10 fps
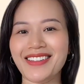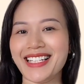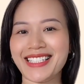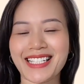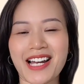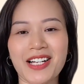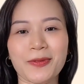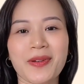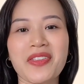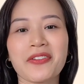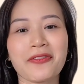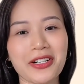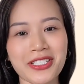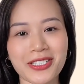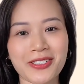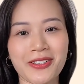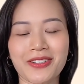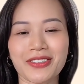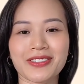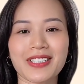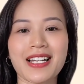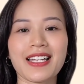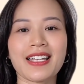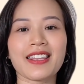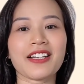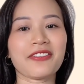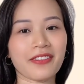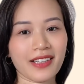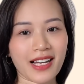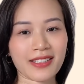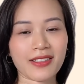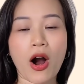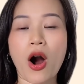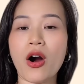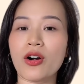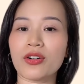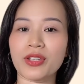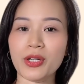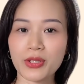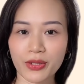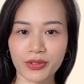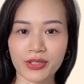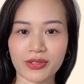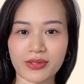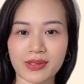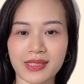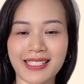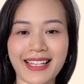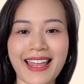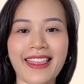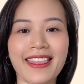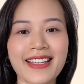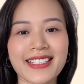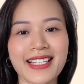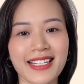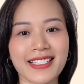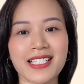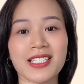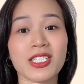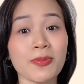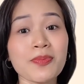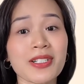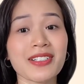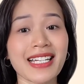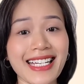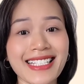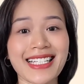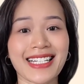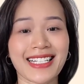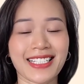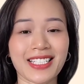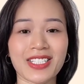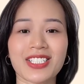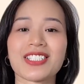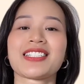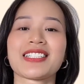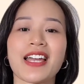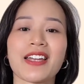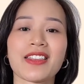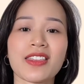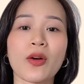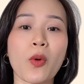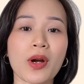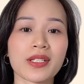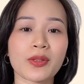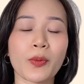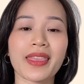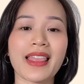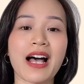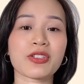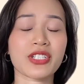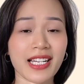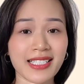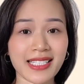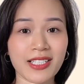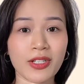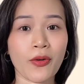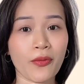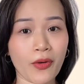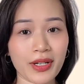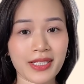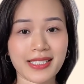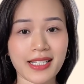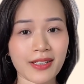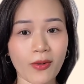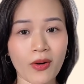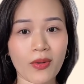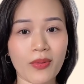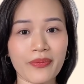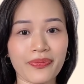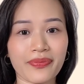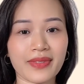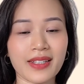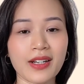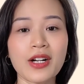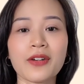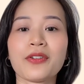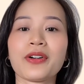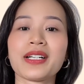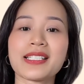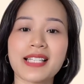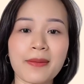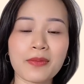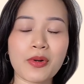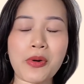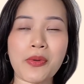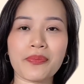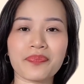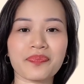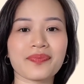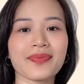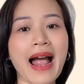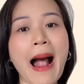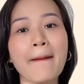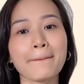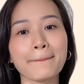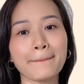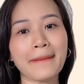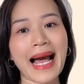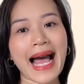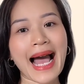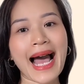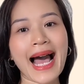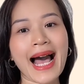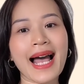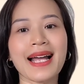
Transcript: let's start with the first tone, the flat or neutral tones. This is super easy. Just say the words without changing your voice at all. For example, ma